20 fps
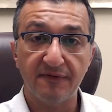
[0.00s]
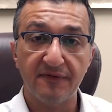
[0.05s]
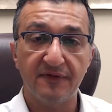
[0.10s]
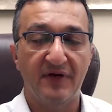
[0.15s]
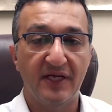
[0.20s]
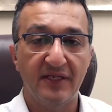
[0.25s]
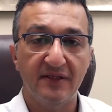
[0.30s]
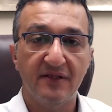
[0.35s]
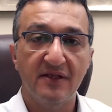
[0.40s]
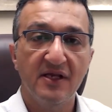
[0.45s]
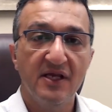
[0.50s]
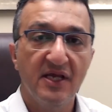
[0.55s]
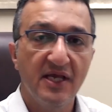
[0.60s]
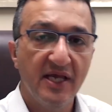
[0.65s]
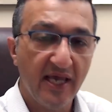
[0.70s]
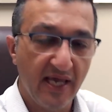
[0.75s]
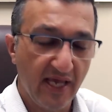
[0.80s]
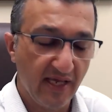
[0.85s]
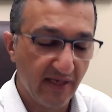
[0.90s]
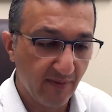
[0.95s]
right?
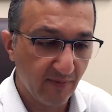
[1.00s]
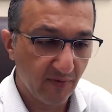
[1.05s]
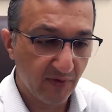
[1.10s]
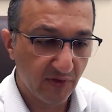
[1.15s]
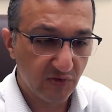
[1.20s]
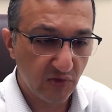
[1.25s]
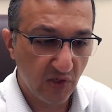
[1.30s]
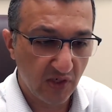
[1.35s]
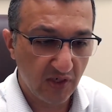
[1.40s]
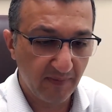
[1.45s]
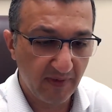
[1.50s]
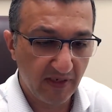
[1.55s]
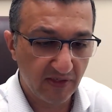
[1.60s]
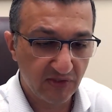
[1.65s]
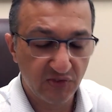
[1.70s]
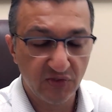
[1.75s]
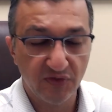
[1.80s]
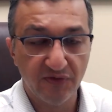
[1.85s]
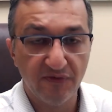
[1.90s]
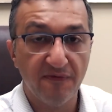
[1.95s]
And I'm going to talk about
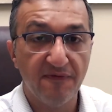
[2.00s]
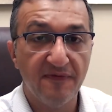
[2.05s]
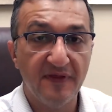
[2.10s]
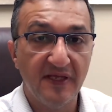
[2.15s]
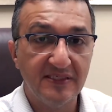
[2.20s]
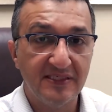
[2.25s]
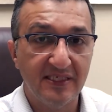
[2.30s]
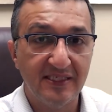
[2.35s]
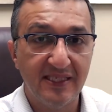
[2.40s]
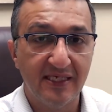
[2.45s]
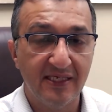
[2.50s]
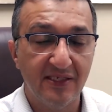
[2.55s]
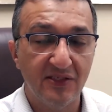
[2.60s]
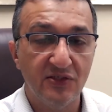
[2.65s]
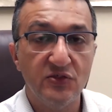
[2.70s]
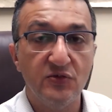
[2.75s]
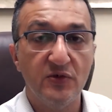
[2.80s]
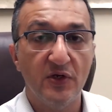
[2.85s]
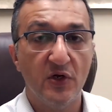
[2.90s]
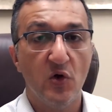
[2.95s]
certain things that they can
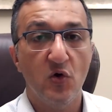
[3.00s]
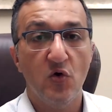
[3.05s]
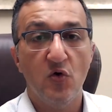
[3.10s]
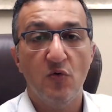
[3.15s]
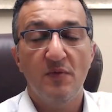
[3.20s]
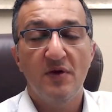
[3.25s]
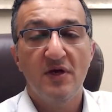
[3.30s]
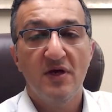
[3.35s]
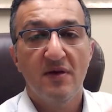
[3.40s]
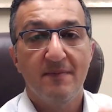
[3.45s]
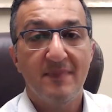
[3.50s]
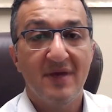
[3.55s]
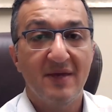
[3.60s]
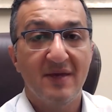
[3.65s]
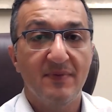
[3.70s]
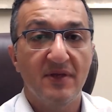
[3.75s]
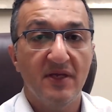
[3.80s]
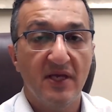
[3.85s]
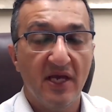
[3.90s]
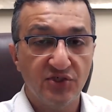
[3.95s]
do at home,
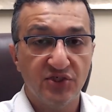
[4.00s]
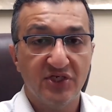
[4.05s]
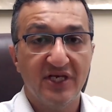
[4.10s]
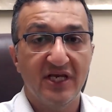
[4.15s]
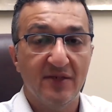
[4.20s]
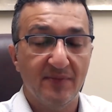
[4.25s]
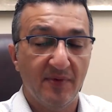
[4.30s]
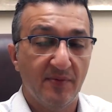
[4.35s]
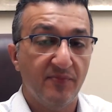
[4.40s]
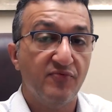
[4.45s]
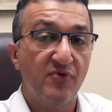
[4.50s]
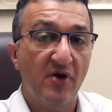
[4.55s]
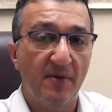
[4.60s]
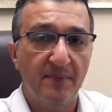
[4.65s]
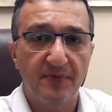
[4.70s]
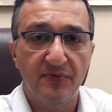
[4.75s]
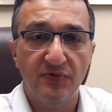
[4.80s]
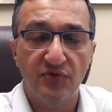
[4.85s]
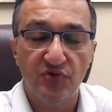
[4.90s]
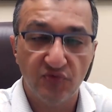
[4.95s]
maybe educate them on
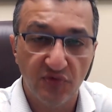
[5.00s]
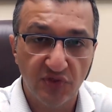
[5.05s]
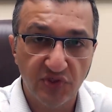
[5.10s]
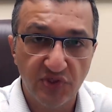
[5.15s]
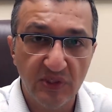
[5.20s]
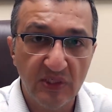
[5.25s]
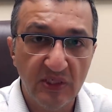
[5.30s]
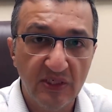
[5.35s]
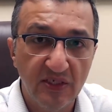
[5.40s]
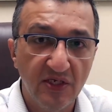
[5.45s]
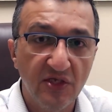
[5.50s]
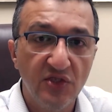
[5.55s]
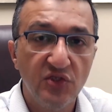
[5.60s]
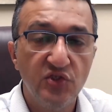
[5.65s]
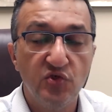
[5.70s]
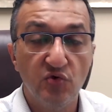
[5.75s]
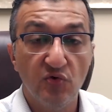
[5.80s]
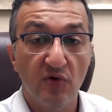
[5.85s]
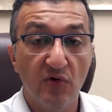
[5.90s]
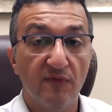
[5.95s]
proper nutrition
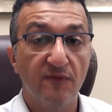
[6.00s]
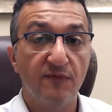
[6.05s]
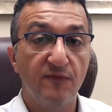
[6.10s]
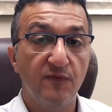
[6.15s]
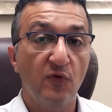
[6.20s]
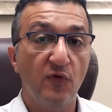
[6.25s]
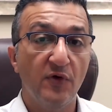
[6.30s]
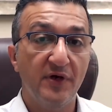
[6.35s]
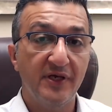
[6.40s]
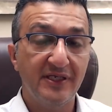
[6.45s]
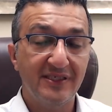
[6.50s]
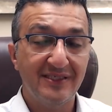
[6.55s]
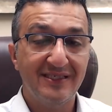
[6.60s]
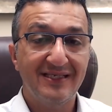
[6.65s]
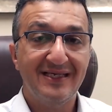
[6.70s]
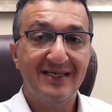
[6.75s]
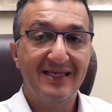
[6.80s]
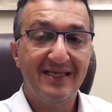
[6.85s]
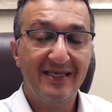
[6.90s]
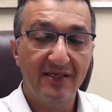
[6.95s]
to avoid
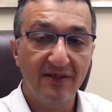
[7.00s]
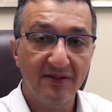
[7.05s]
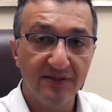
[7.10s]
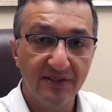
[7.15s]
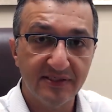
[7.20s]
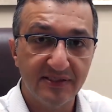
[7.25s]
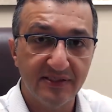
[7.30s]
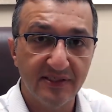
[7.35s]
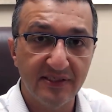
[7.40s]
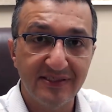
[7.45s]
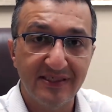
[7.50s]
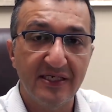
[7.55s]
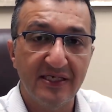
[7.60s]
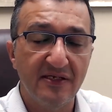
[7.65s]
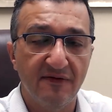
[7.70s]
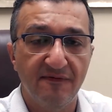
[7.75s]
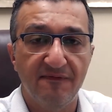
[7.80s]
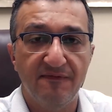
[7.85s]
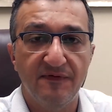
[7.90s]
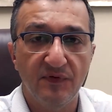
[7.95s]
illnesses in
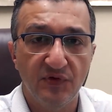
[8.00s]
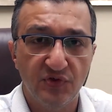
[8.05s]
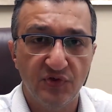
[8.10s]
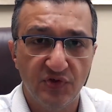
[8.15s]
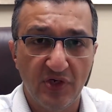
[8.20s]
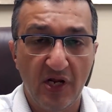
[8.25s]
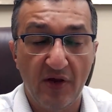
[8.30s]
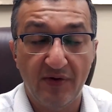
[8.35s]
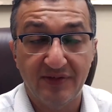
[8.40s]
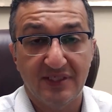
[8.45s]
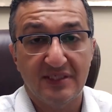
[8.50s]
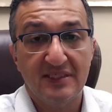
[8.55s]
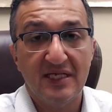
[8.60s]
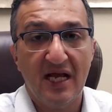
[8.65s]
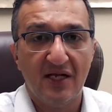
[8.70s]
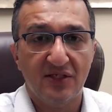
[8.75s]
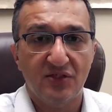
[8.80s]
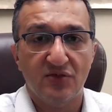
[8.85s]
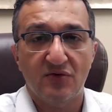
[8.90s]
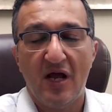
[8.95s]
the future. Now, as a
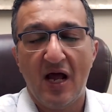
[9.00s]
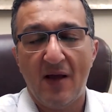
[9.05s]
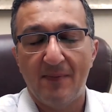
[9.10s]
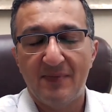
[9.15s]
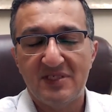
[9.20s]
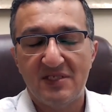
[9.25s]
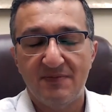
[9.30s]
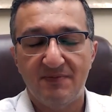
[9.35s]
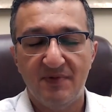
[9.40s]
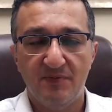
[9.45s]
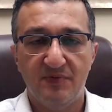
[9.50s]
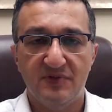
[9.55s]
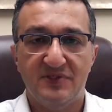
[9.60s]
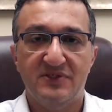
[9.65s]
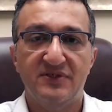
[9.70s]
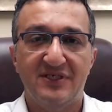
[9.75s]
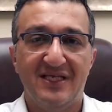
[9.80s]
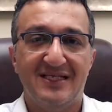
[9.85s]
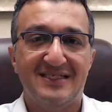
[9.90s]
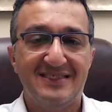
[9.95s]
doctor, obviously people
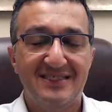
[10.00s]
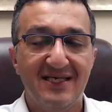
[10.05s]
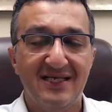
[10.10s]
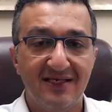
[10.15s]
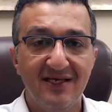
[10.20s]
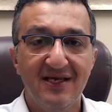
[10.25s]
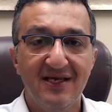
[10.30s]
still get sick,